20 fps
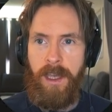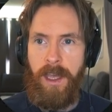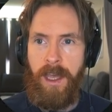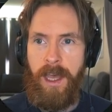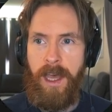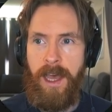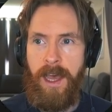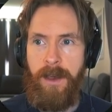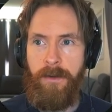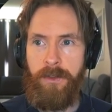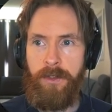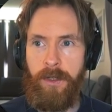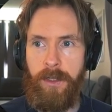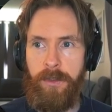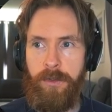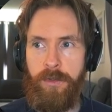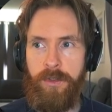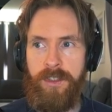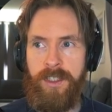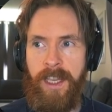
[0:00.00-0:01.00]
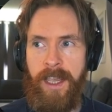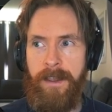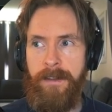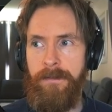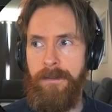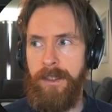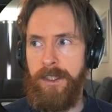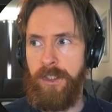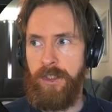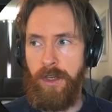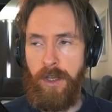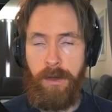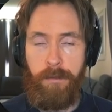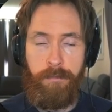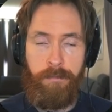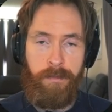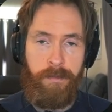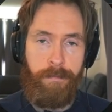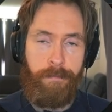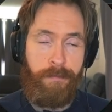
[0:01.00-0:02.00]
Trying to sell
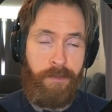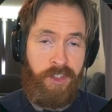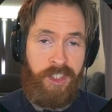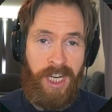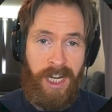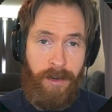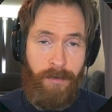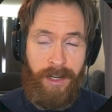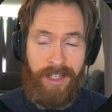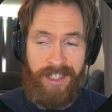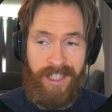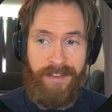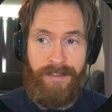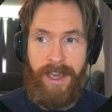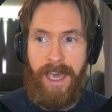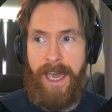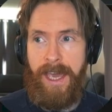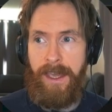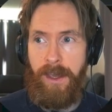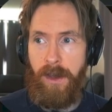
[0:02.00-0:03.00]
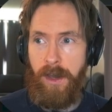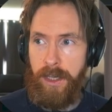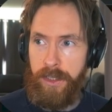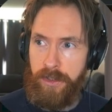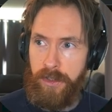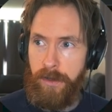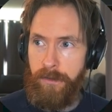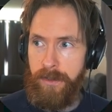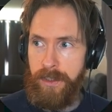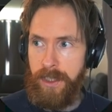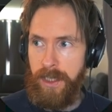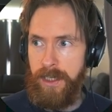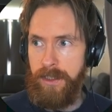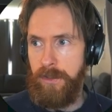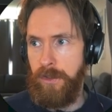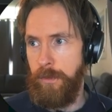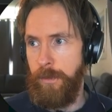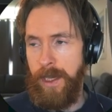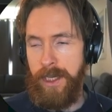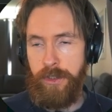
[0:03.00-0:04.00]
some generative AI
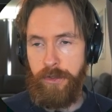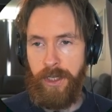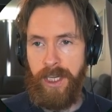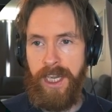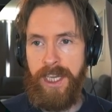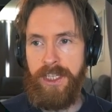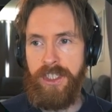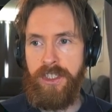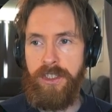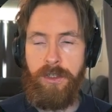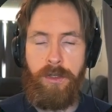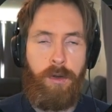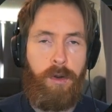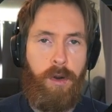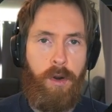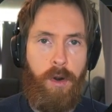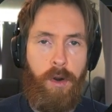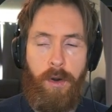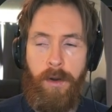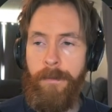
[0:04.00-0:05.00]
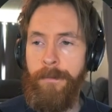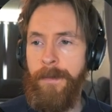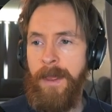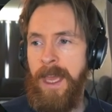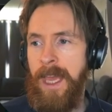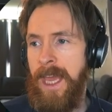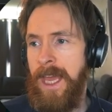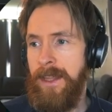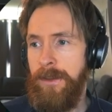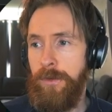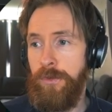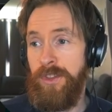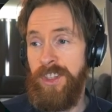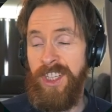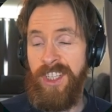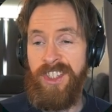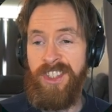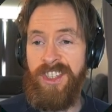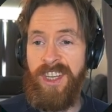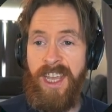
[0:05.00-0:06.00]
services, some education, or to
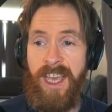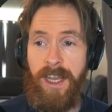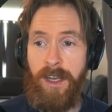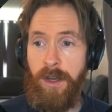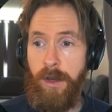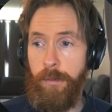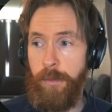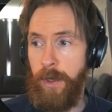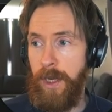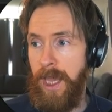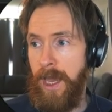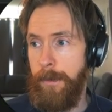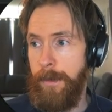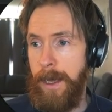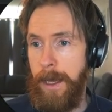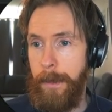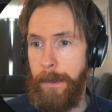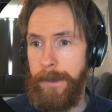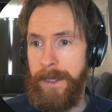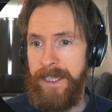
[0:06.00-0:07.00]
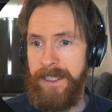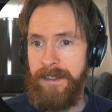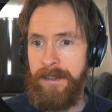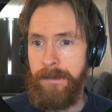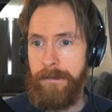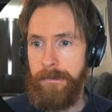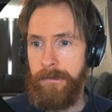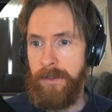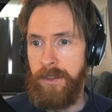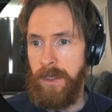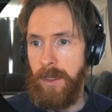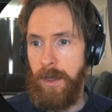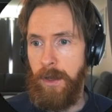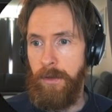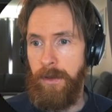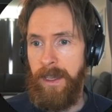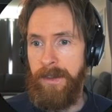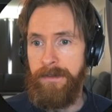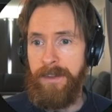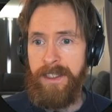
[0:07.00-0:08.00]
teach the company about this.
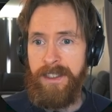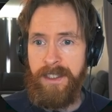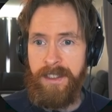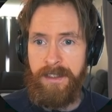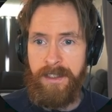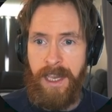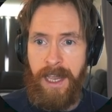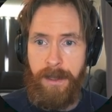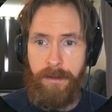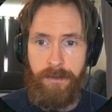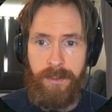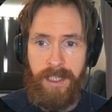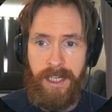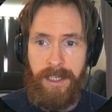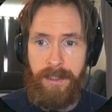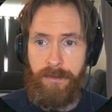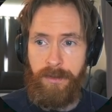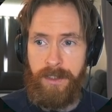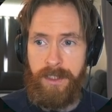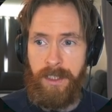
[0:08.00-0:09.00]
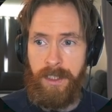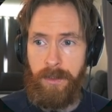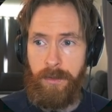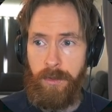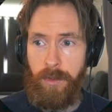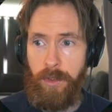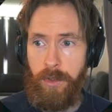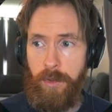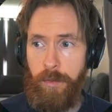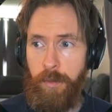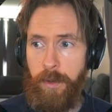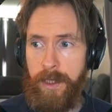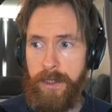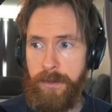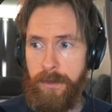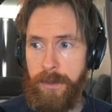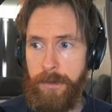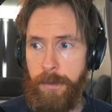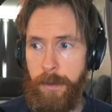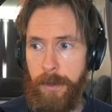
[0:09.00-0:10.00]
So if this sounds interesting to you,
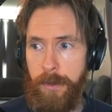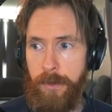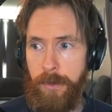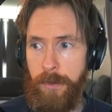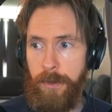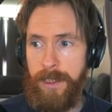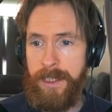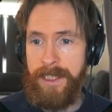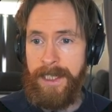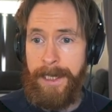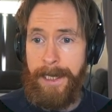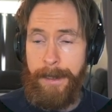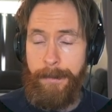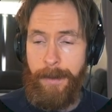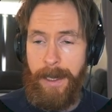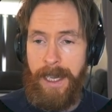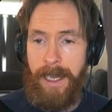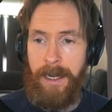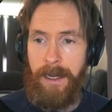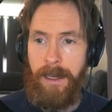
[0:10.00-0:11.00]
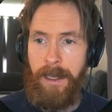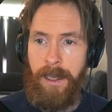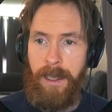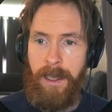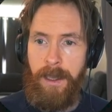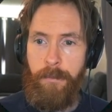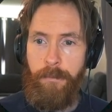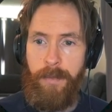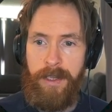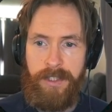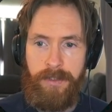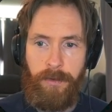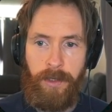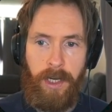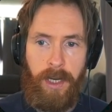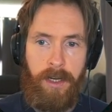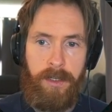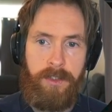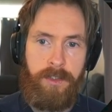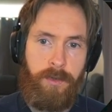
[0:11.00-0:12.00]
please respond to this email. Best
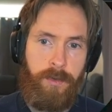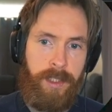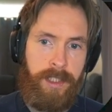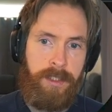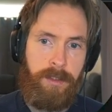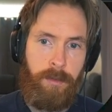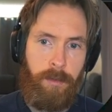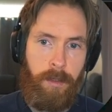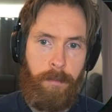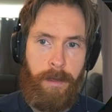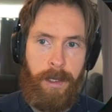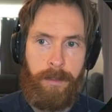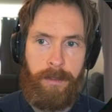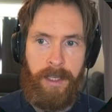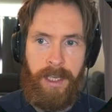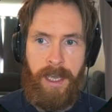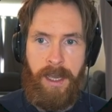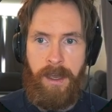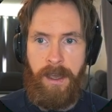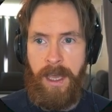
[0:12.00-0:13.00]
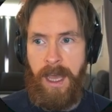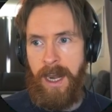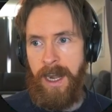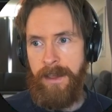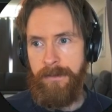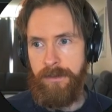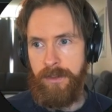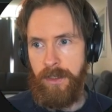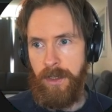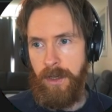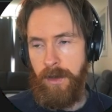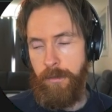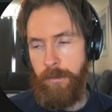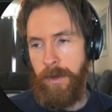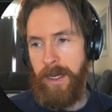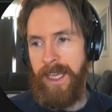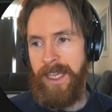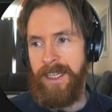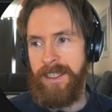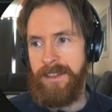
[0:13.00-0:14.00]
regards, Chris, All About AI. I left
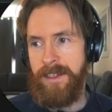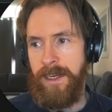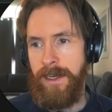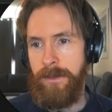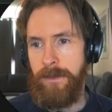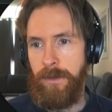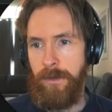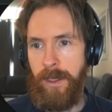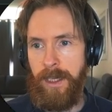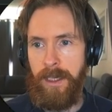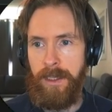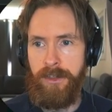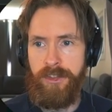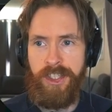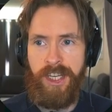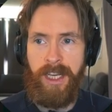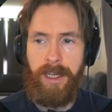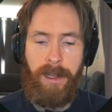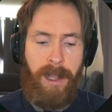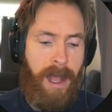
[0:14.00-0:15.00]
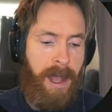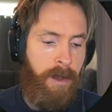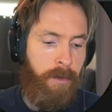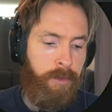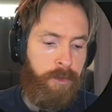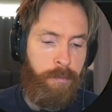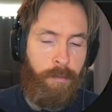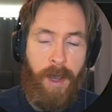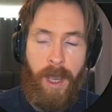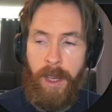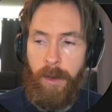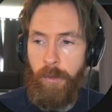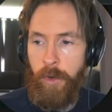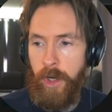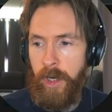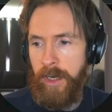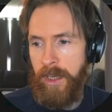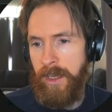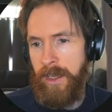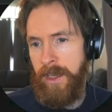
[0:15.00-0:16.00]
some links here so they can check out my
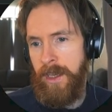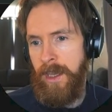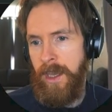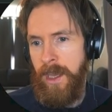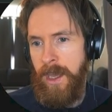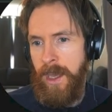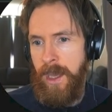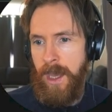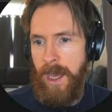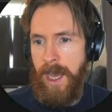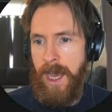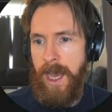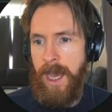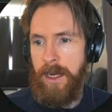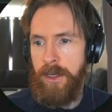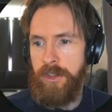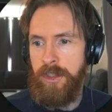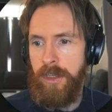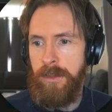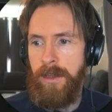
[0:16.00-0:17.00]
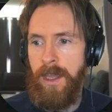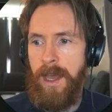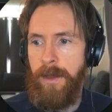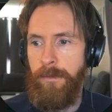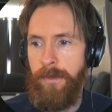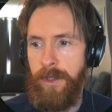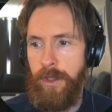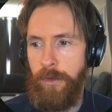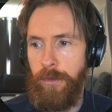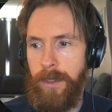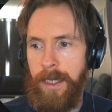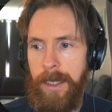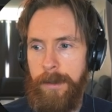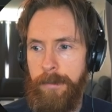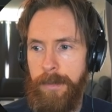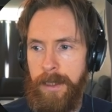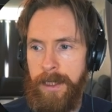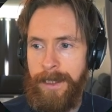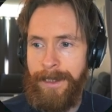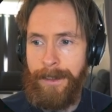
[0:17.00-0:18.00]
work. And shut down when you
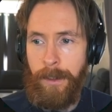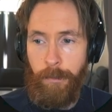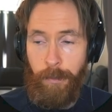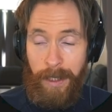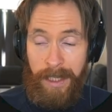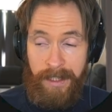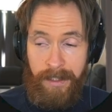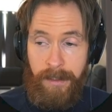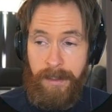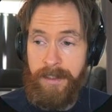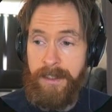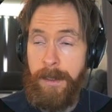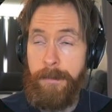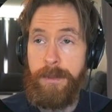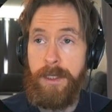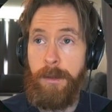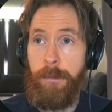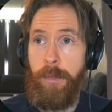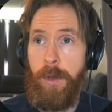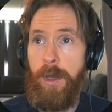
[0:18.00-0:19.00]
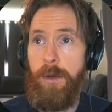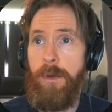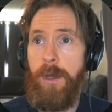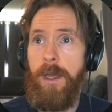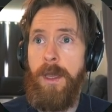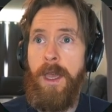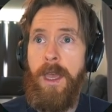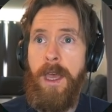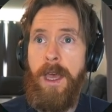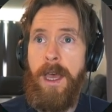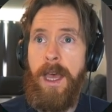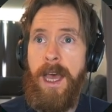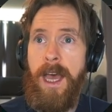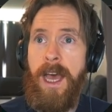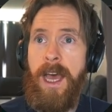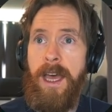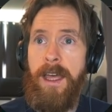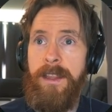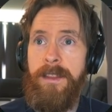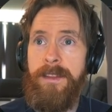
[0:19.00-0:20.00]
completed the steps above.
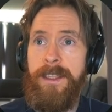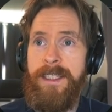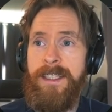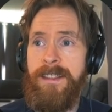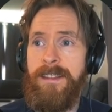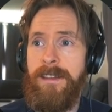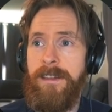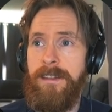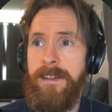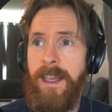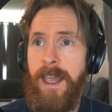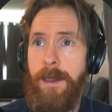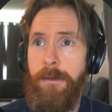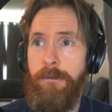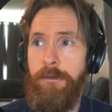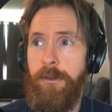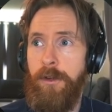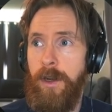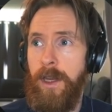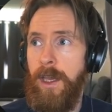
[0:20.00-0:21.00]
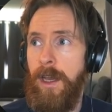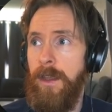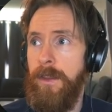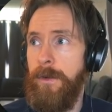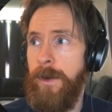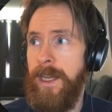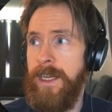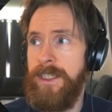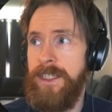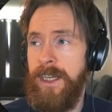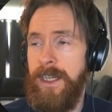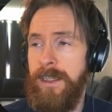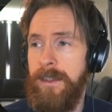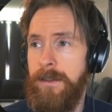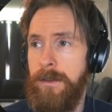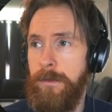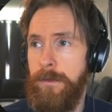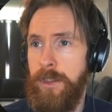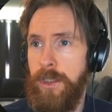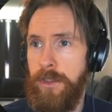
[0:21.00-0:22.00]
This is the same for the other
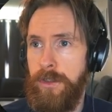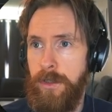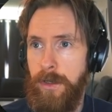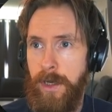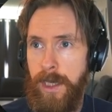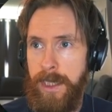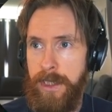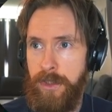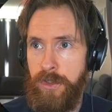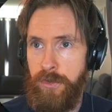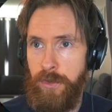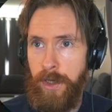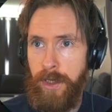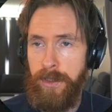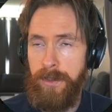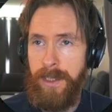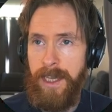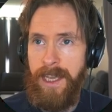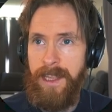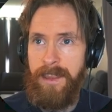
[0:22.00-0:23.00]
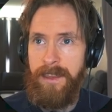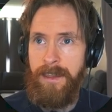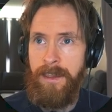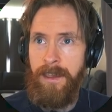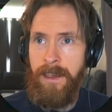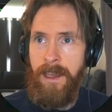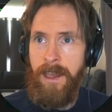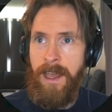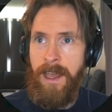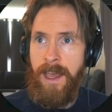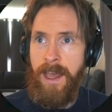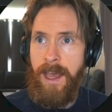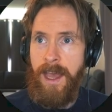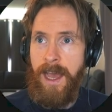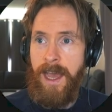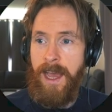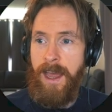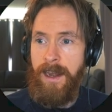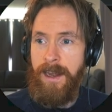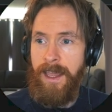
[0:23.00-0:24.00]
agent, so we're just gonna instruct that.
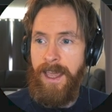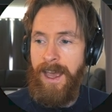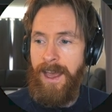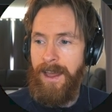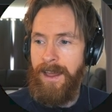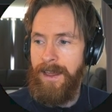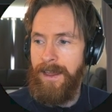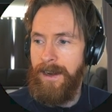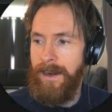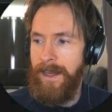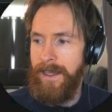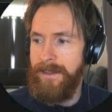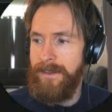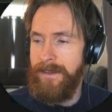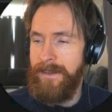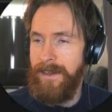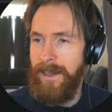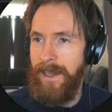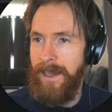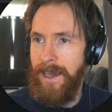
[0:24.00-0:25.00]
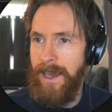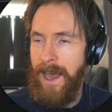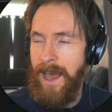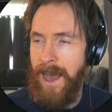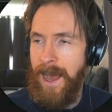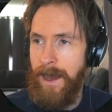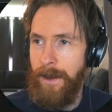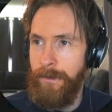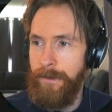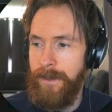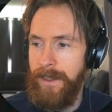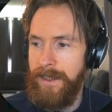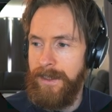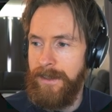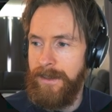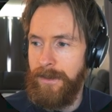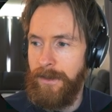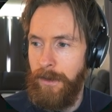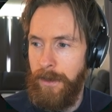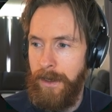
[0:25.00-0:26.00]
And yeah, let's see how this
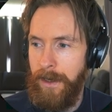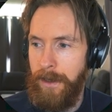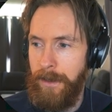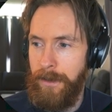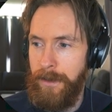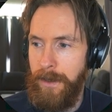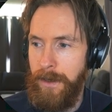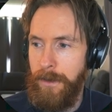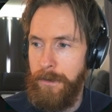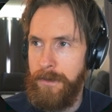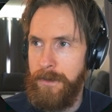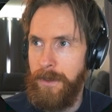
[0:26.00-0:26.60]
is gonna go.